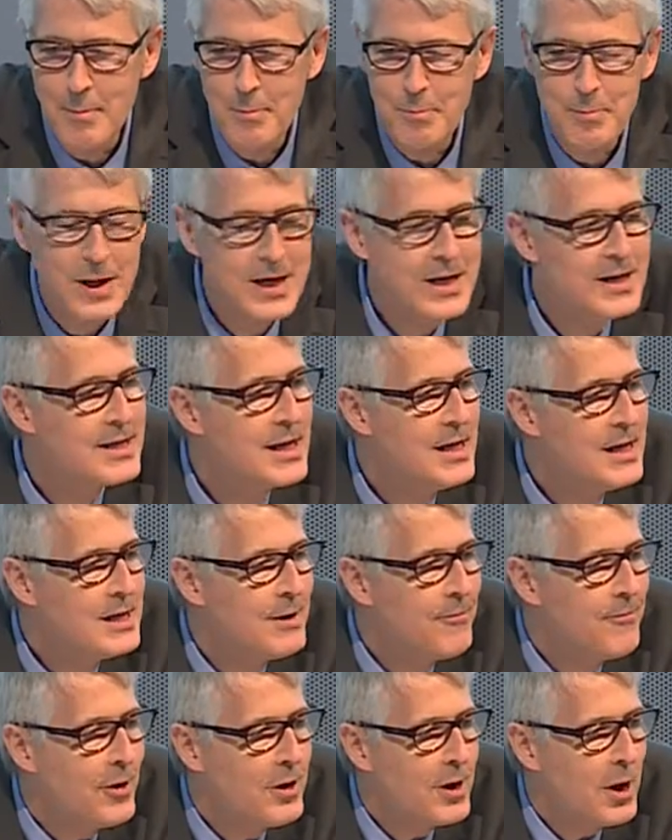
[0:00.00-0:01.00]
But it's easy
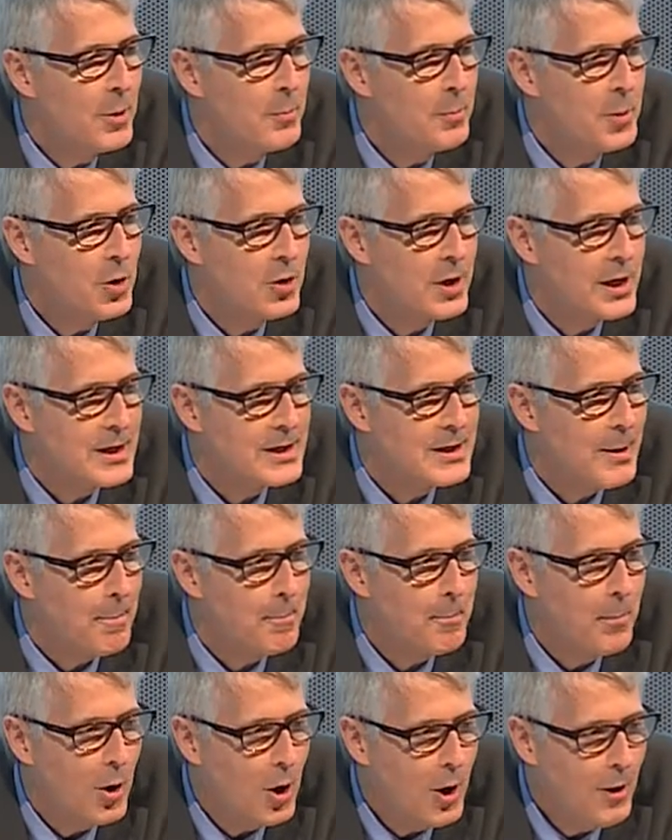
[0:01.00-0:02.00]
for the computer. It's a
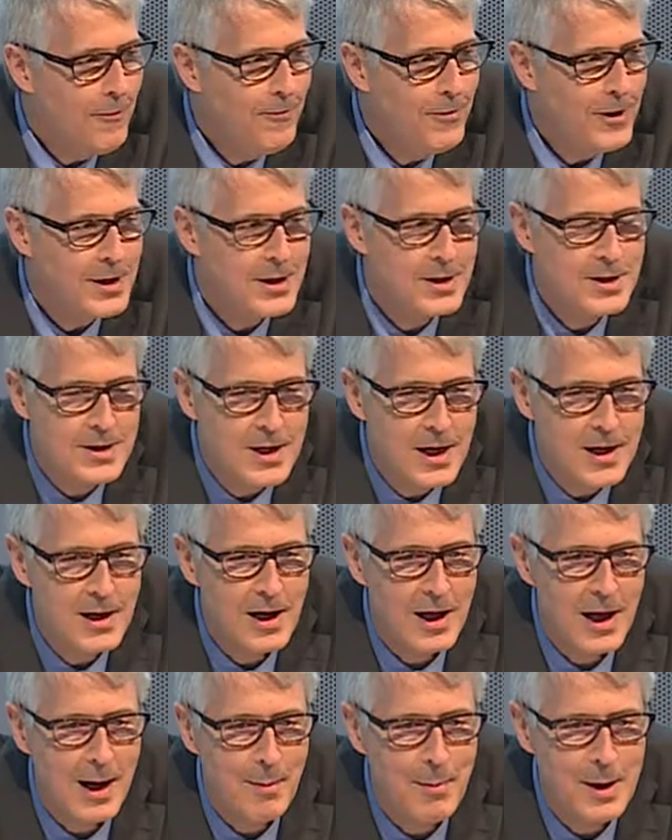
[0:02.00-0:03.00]
perfect
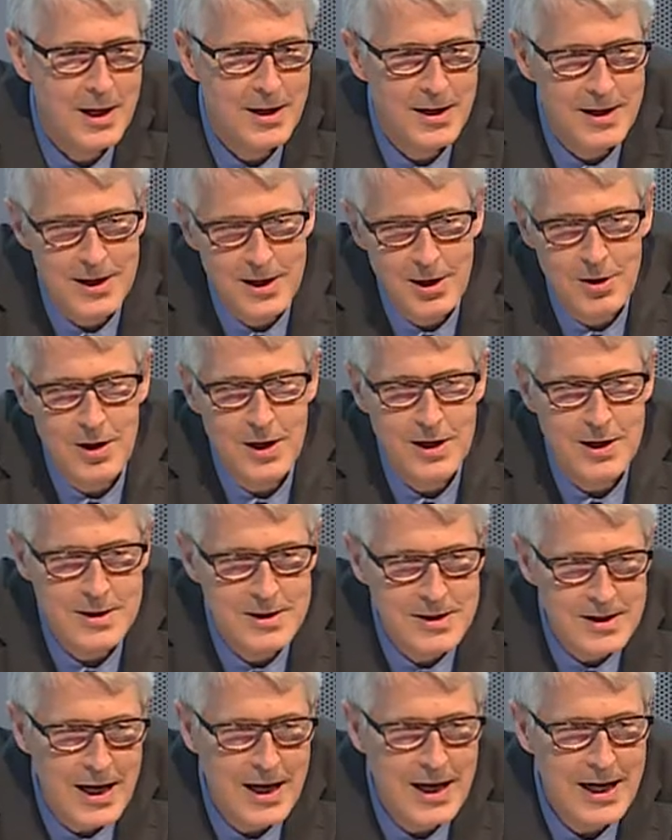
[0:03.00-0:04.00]
signal. I mean, you can
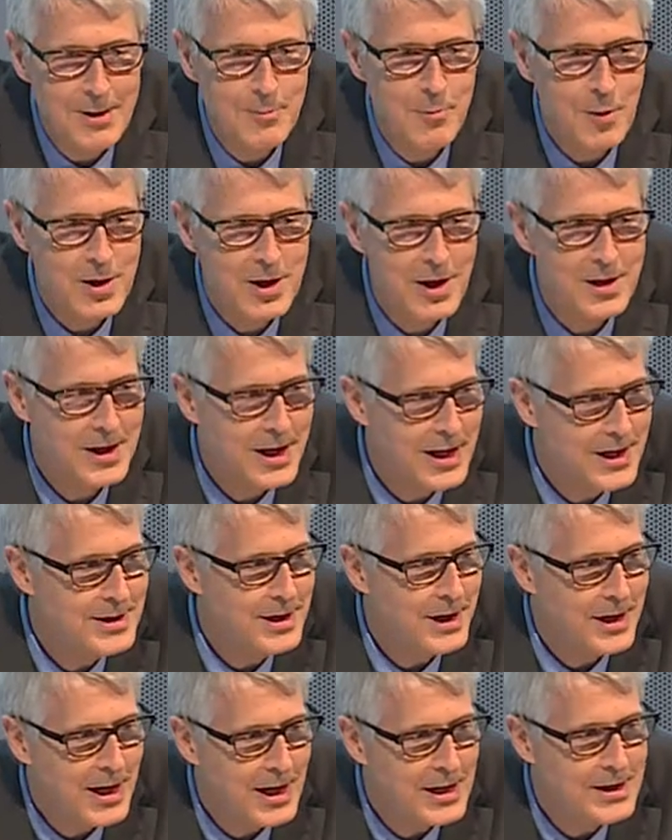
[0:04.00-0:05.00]
decide whether there's a
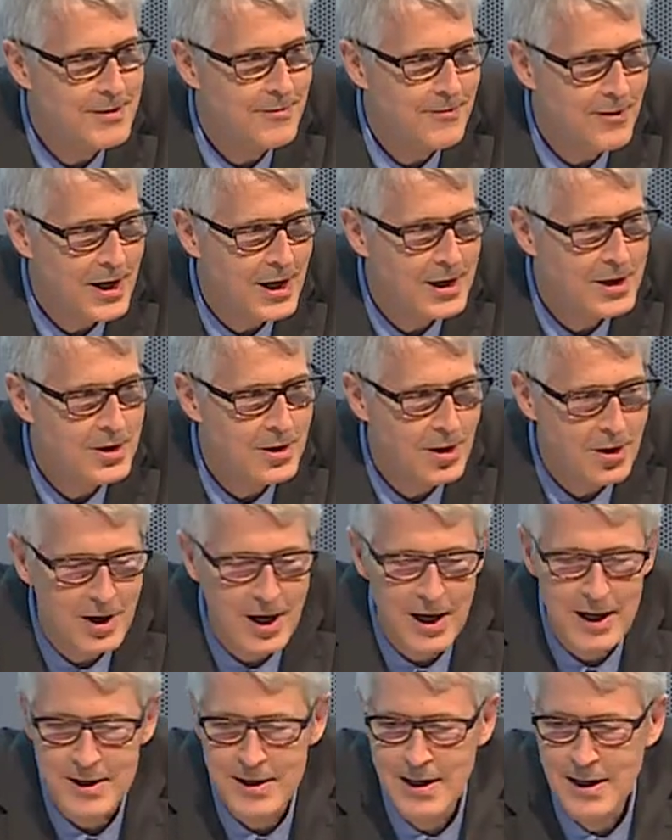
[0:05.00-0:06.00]
calcification or
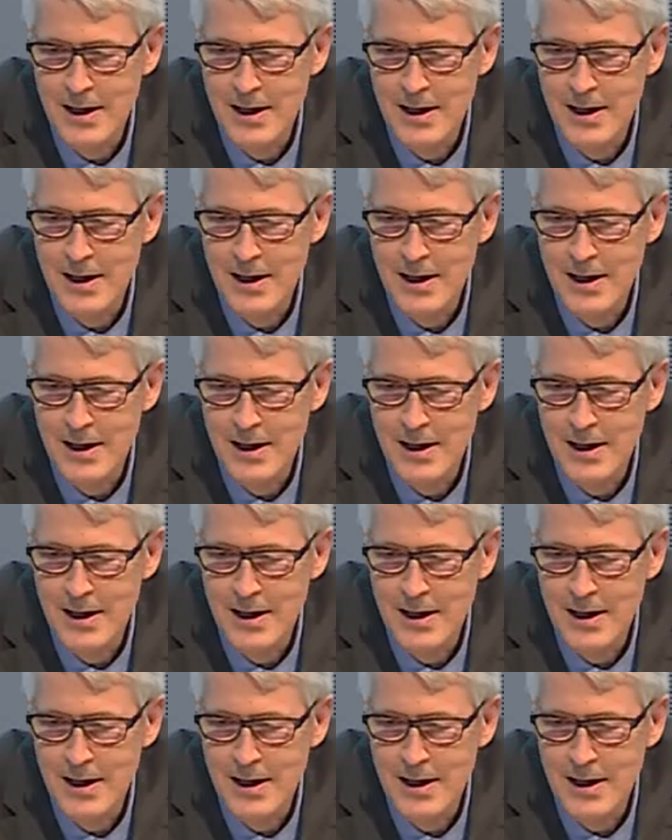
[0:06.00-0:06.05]
not.